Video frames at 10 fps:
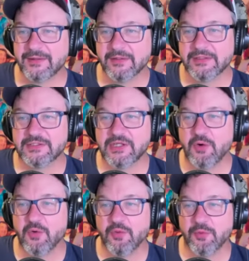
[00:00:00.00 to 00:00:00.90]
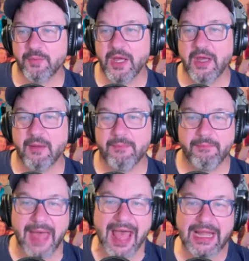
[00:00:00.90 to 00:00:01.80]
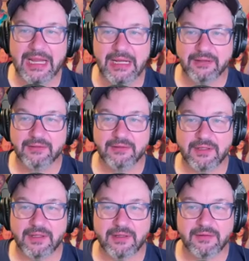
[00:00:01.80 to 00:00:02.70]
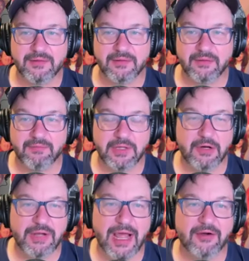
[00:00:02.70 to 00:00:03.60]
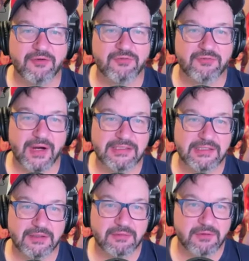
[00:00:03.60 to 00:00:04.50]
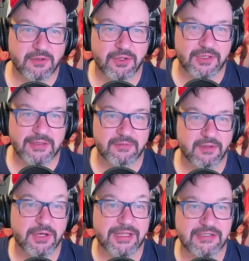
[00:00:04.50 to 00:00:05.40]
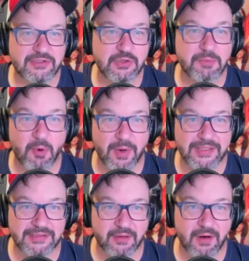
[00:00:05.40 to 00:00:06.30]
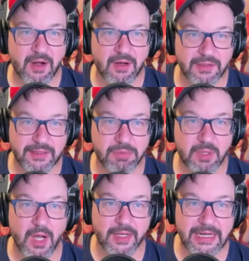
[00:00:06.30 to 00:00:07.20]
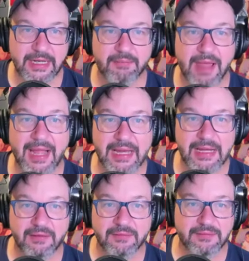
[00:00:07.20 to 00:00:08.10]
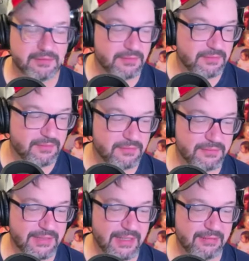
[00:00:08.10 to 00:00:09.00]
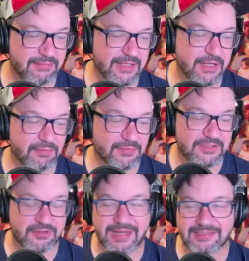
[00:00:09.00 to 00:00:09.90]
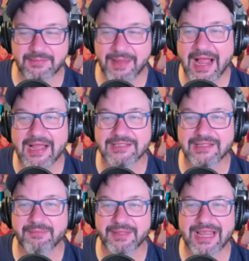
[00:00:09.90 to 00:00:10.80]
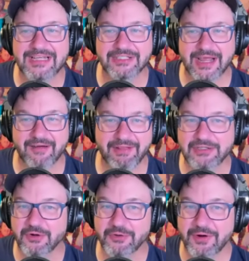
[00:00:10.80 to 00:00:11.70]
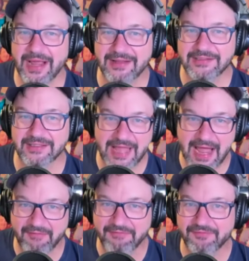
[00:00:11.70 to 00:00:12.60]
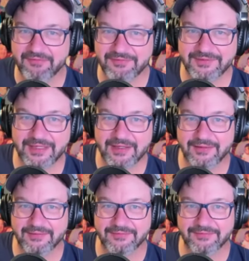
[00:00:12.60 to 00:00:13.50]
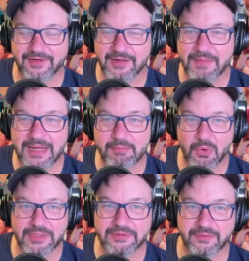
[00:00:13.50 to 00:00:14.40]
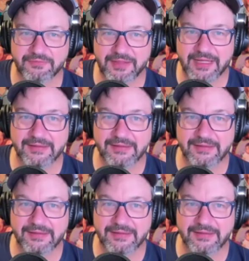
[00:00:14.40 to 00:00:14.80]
So the uh, Maddie, you know, kind of tries to look look at these two boys that are ogling Blondie, and Maddie, eh, you know, tries to make eyes at them, but they just kind of like turn their heads and laugh uh, very mean boy sort of thing.